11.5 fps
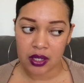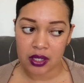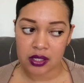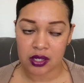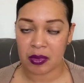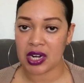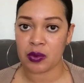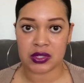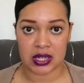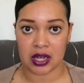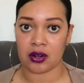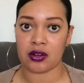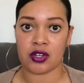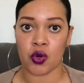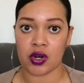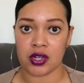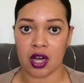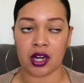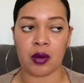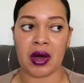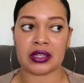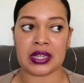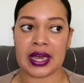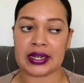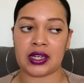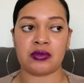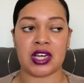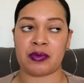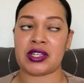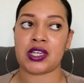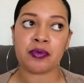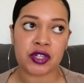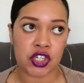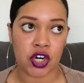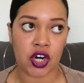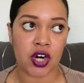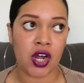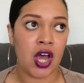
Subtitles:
somebody was knocking on the door talking about they had to come take my temperature.